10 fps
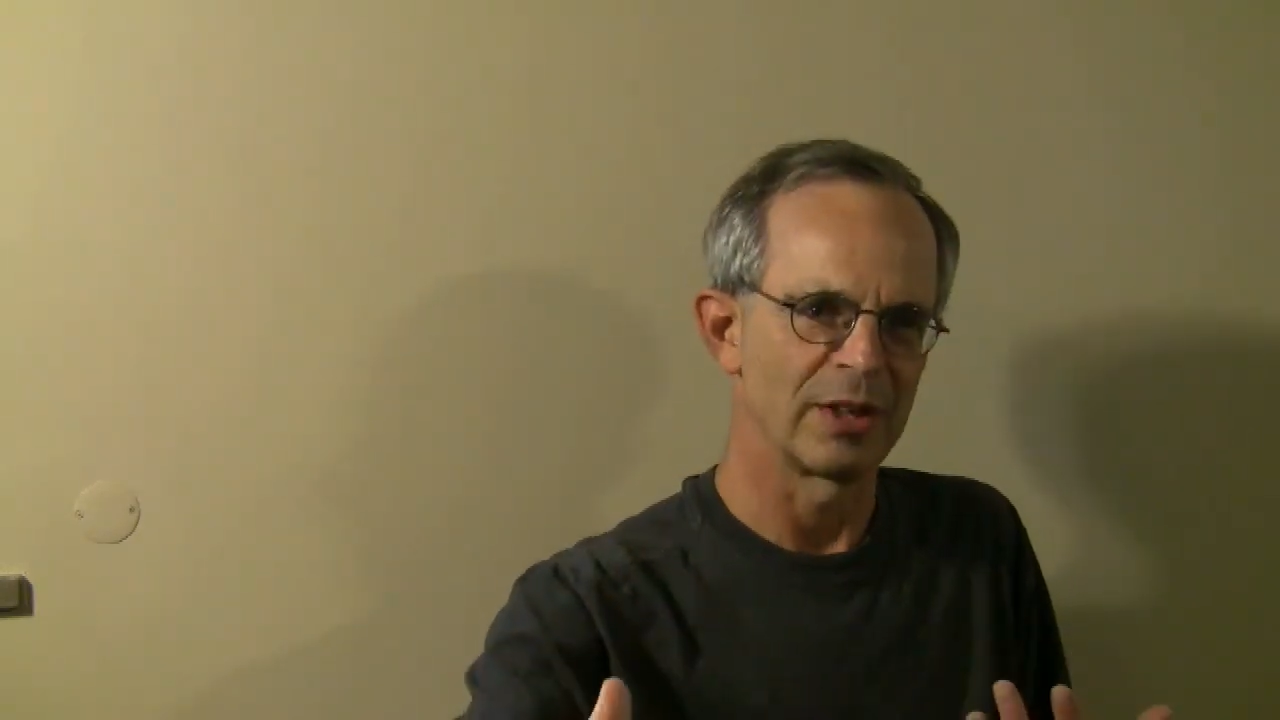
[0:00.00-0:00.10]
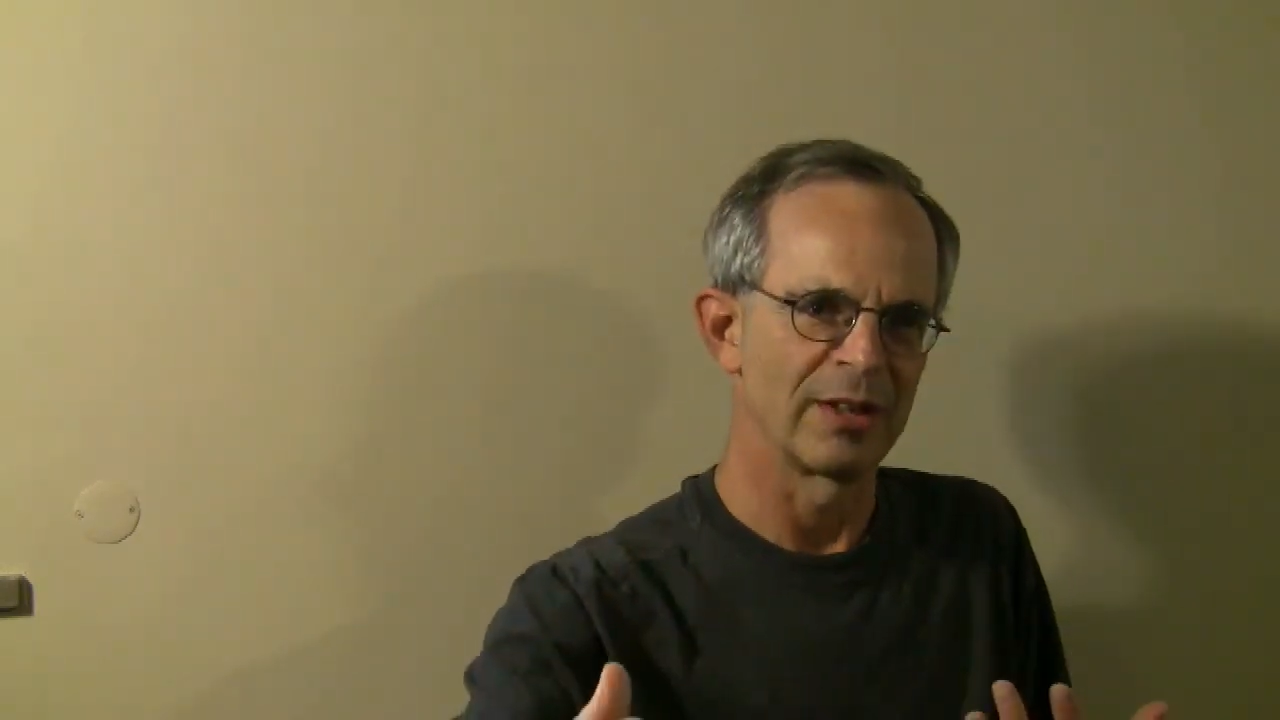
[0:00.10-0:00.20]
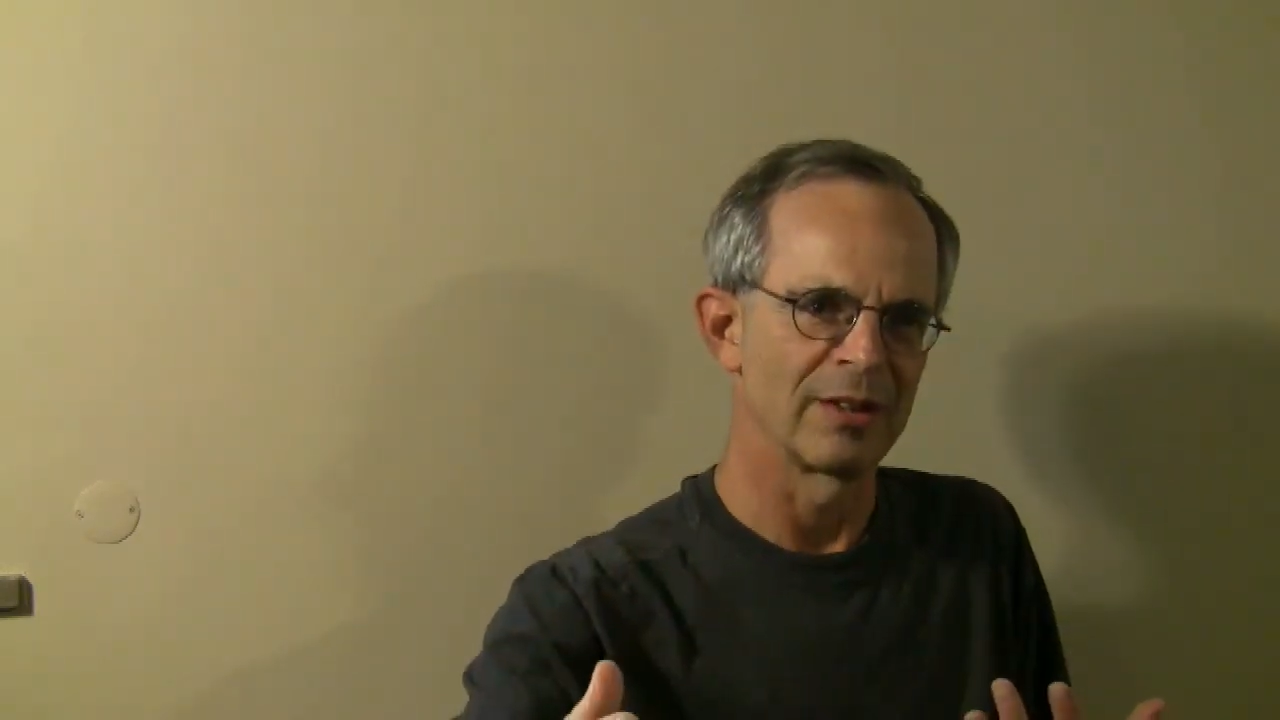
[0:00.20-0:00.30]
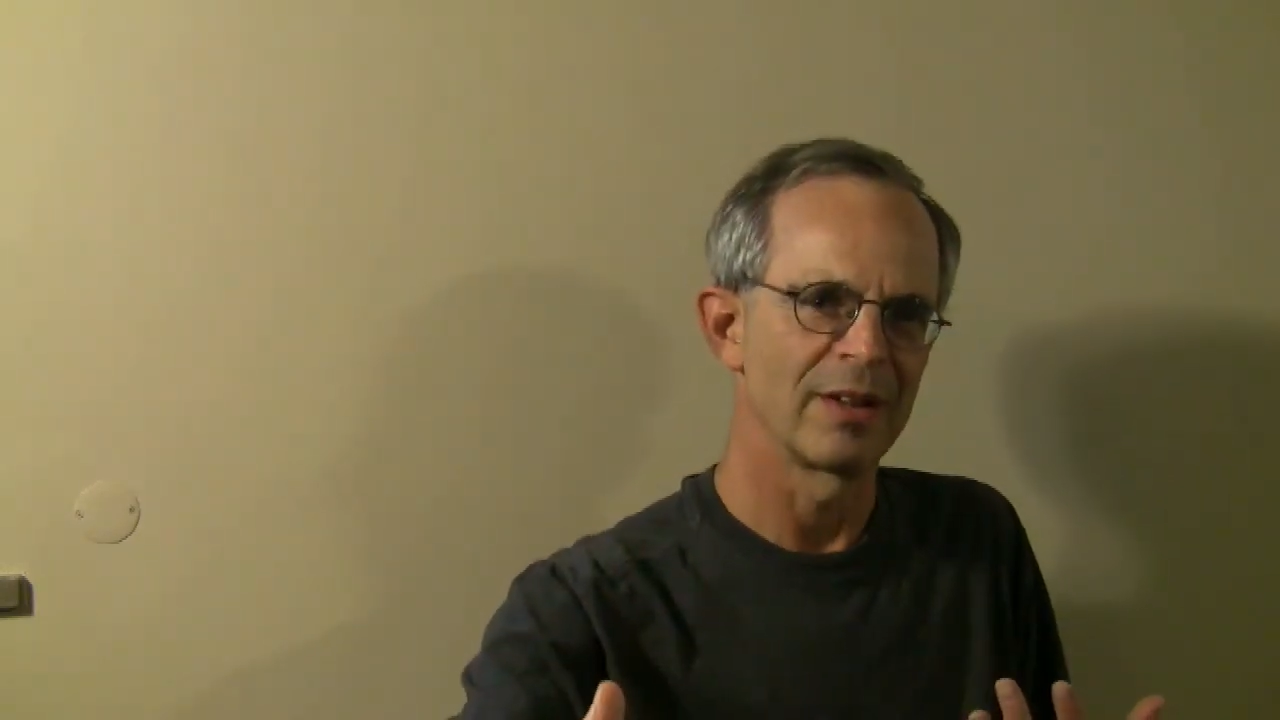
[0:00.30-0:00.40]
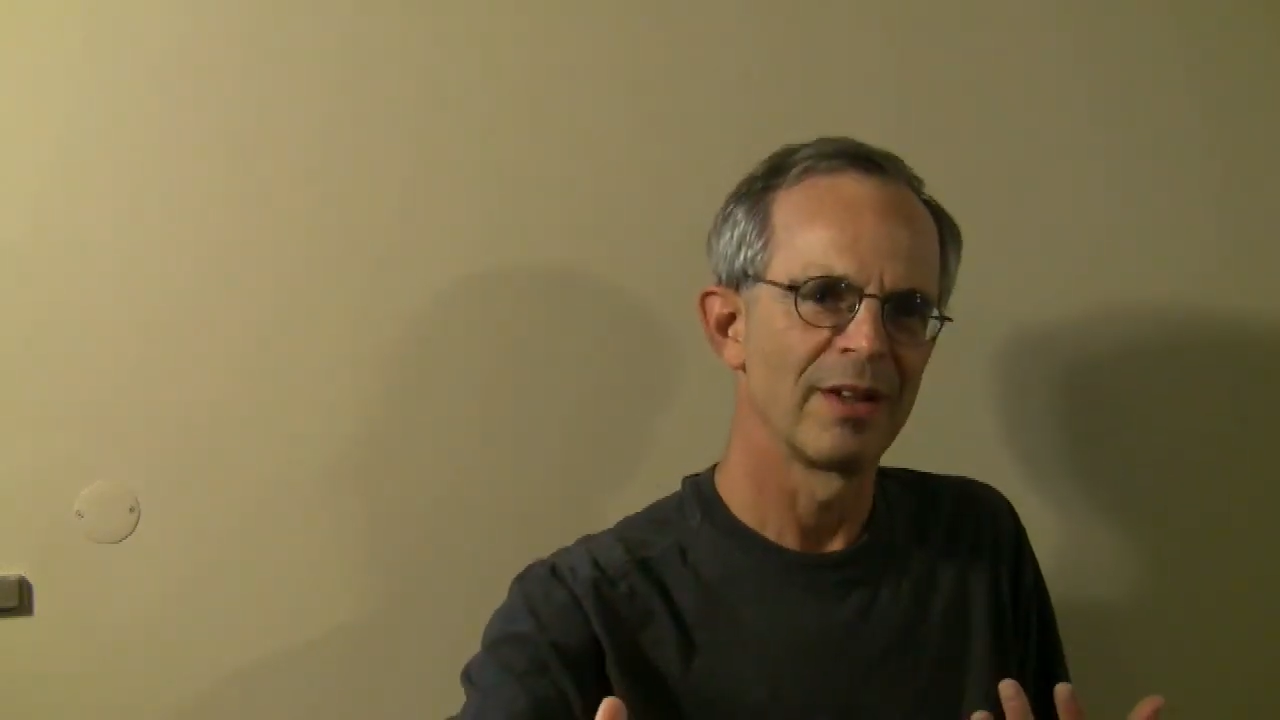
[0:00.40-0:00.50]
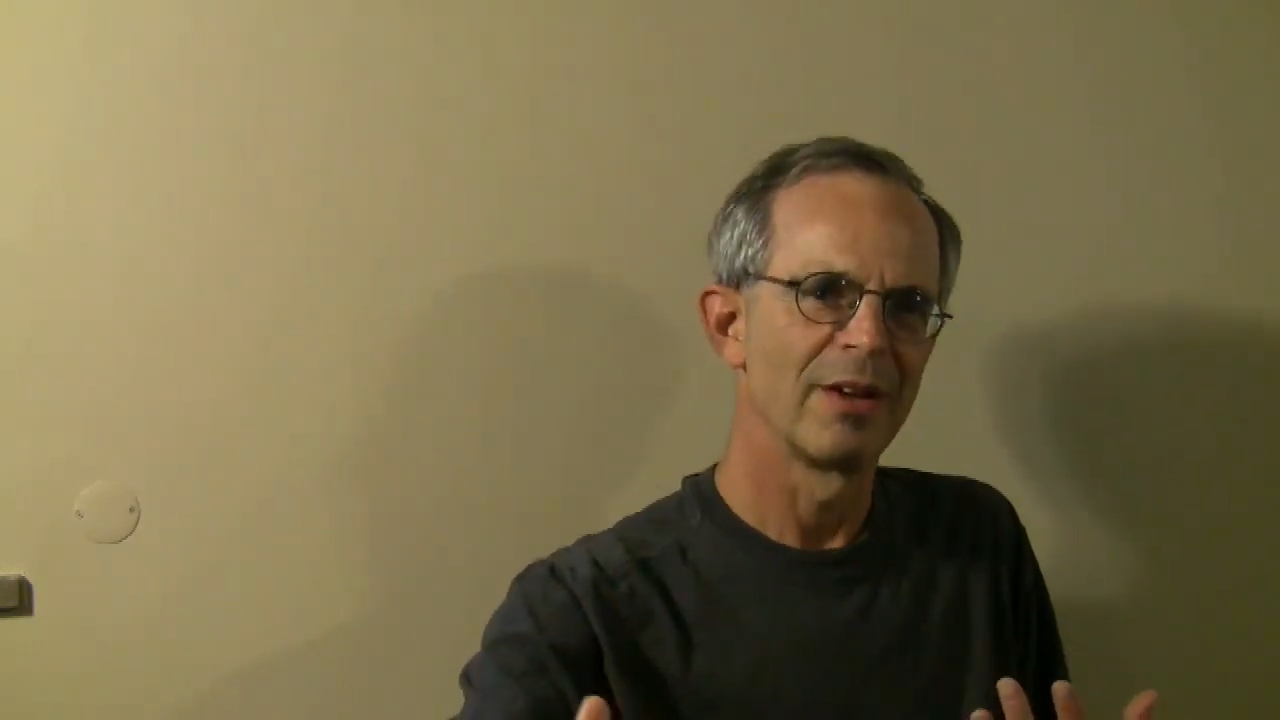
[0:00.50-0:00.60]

in